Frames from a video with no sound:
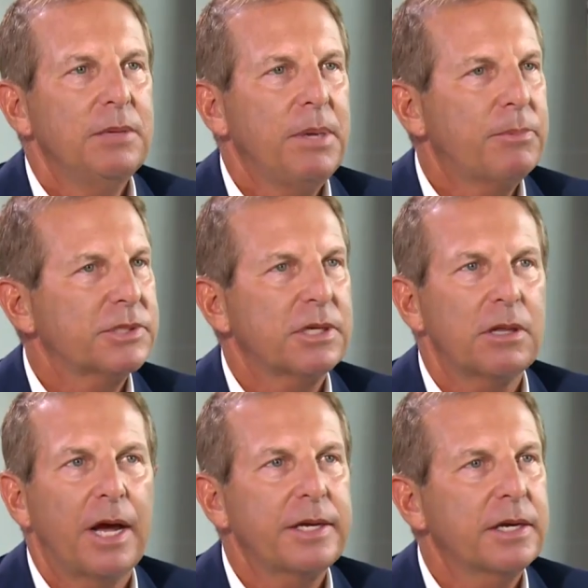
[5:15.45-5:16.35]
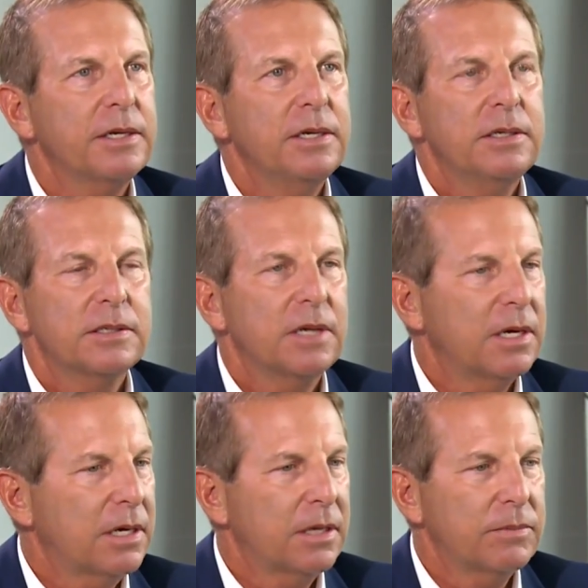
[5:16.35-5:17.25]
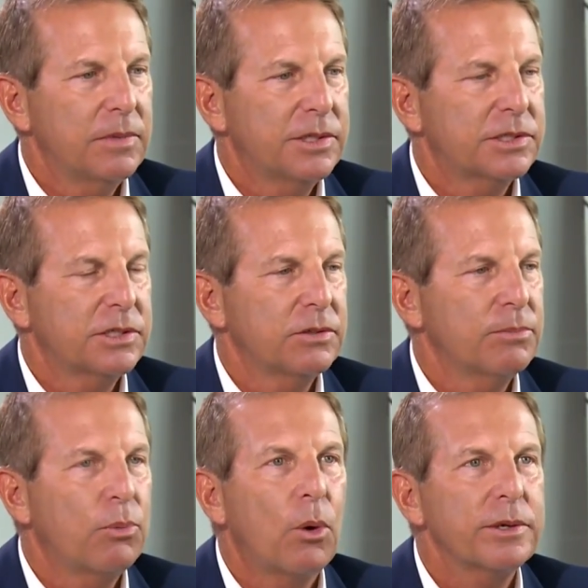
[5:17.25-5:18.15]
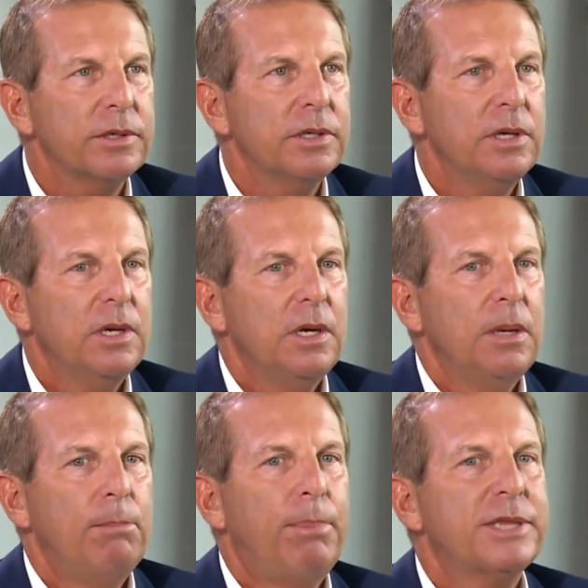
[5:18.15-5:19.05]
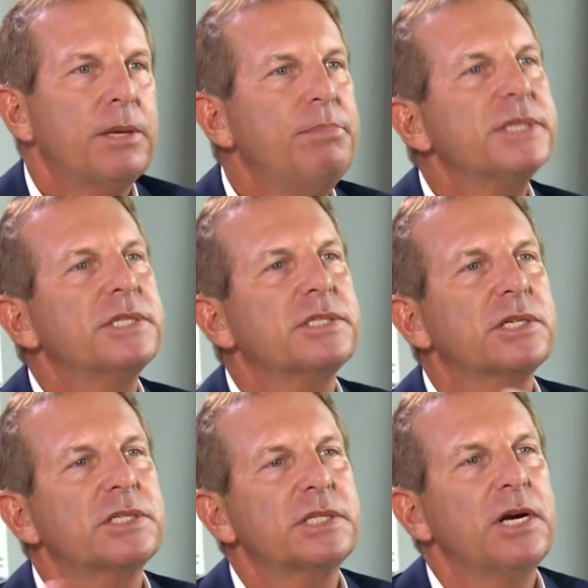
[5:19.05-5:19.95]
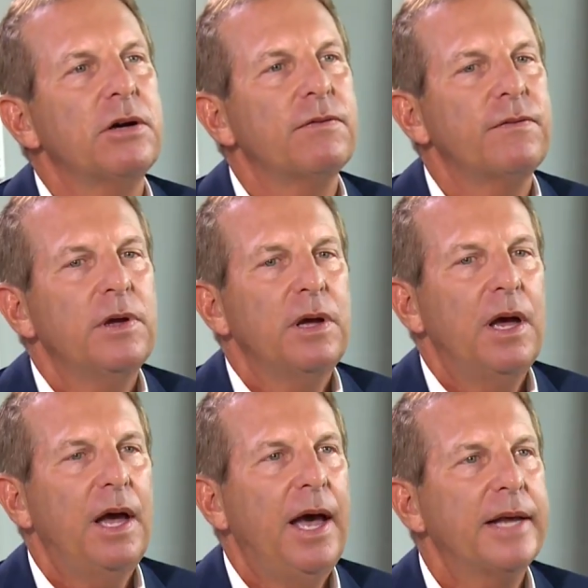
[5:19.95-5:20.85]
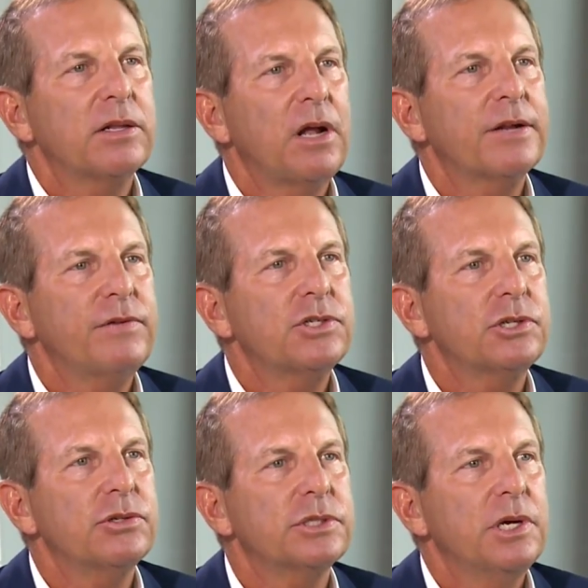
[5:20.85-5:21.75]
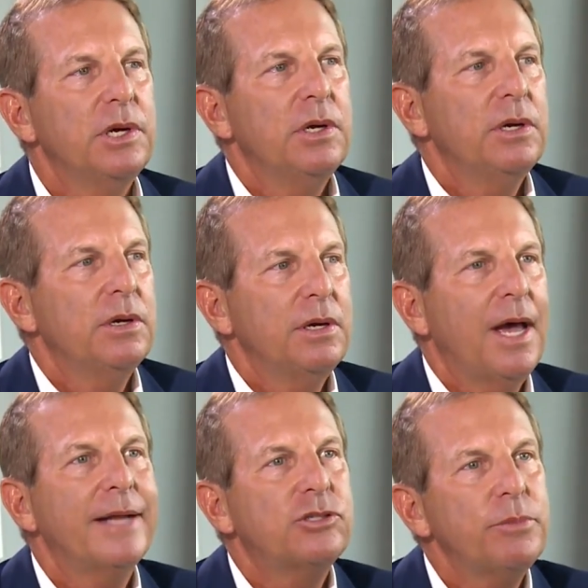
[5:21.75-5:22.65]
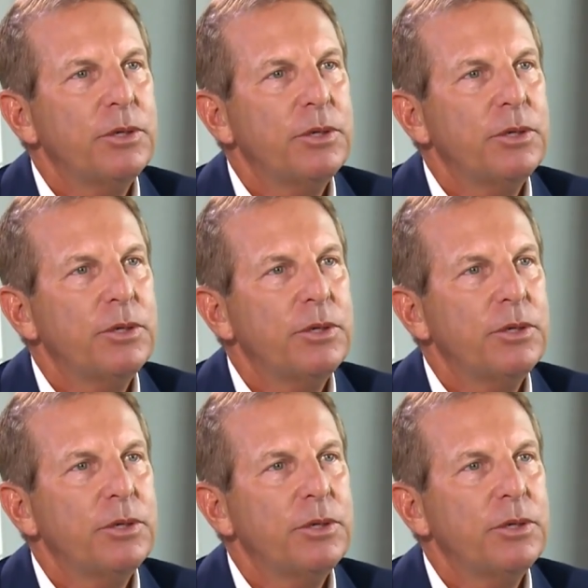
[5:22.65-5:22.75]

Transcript: People still like it. It's still important. But the business itself had a lot of issues, had too